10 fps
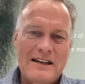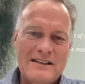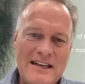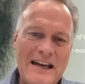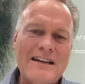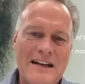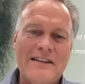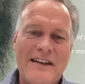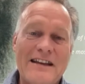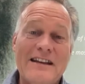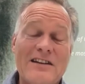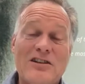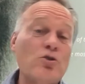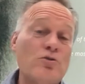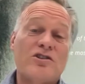technically they
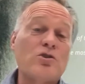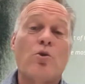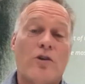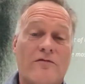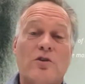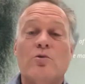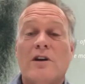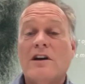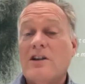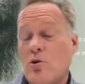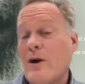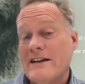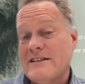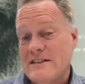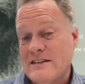should sort of do
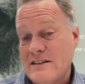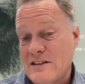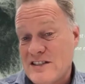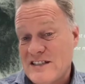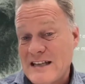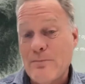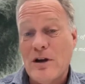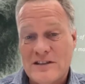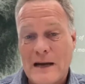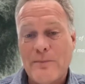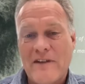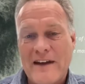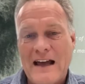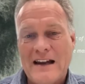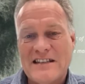quite the similar type of
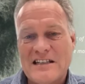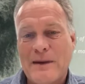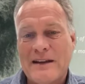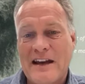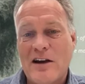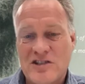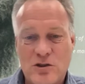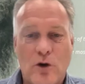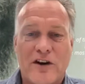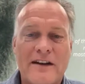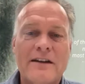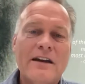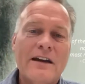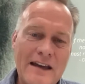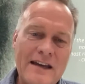analysis, but they are sovereign.
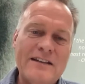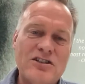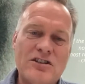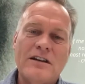Each